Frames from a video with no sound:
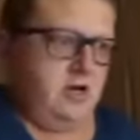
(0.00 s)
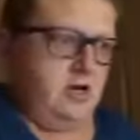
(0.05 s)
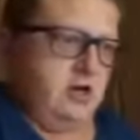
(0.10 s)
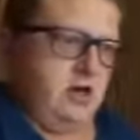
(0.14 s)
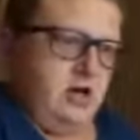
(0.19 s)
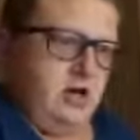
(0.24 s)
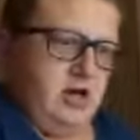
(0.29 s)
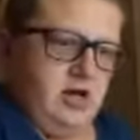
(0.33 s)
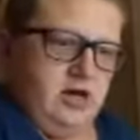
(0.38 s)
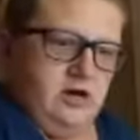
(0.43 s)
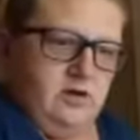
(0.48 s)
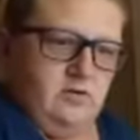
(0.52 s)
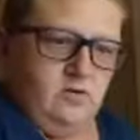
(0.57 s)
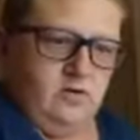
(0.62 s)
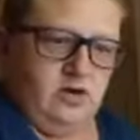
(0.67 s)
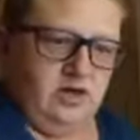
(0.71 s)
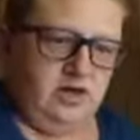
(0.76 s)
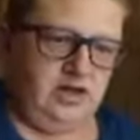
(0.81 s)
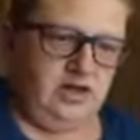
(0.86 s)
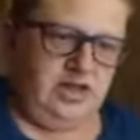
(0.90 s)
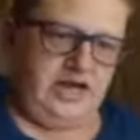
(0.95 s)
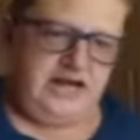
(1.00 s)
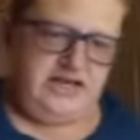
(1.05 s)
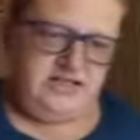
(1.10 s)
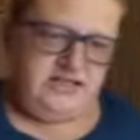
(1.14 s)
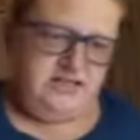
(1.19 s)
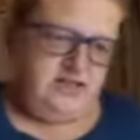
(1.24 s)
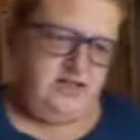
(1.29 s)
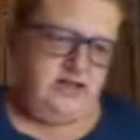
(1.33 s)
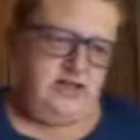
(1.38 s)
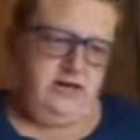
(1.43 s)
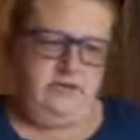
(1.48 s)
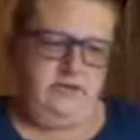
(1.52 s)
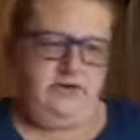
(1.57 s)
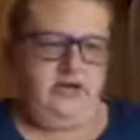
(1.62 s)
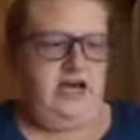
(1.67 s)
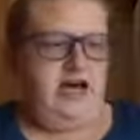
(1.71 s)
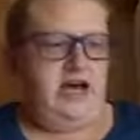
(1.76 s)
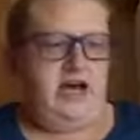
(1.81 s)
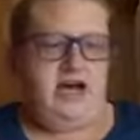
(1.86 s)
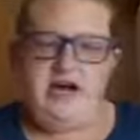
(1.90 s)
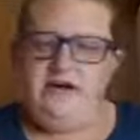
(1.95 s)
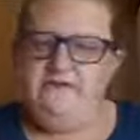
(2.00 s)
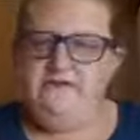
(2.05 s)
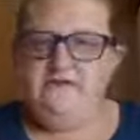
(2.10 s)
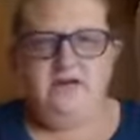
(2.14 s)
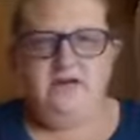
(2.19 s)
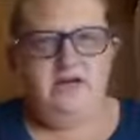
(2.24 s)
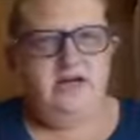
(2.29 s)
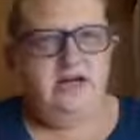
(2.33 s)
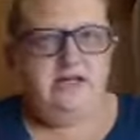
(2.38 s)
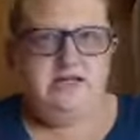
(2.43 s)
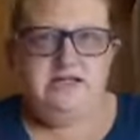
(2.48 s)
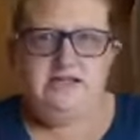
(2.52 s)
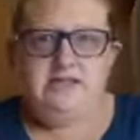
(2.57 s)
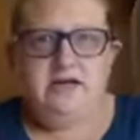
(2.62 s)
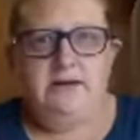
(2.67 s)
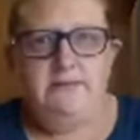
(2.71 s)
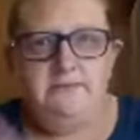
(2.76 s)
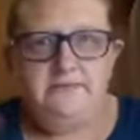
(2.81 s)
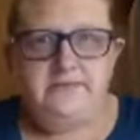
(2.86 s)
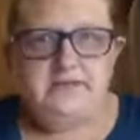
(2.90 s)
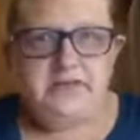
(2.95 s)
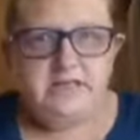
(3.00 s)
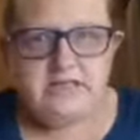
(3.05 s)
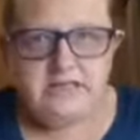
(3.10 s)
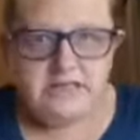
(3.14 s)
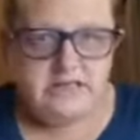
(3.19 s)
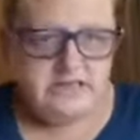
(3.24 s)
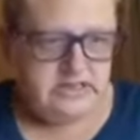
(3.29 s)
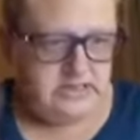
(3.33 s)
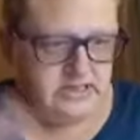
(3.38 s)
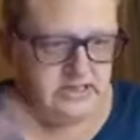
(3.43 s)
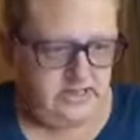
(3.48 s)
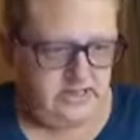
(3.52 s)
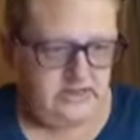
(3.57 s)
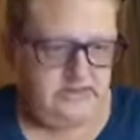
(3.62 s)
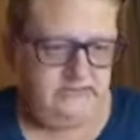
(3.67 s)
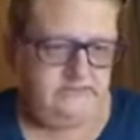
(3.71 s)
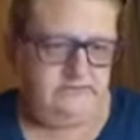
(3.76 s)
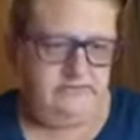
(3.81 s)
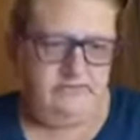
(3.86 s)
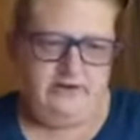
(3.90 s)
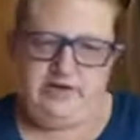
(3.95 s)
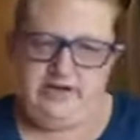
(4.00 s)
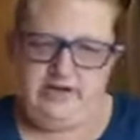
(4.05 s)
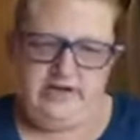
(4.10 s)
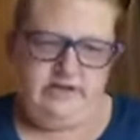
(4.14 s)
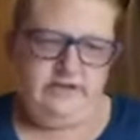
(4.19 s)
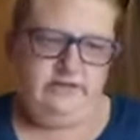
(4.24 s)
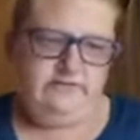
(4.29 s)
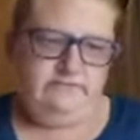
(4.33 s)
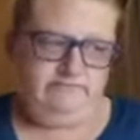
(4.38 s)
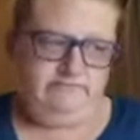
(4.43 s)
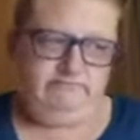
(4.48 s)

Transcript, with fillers: And one last thing, we have to get something Disney, right?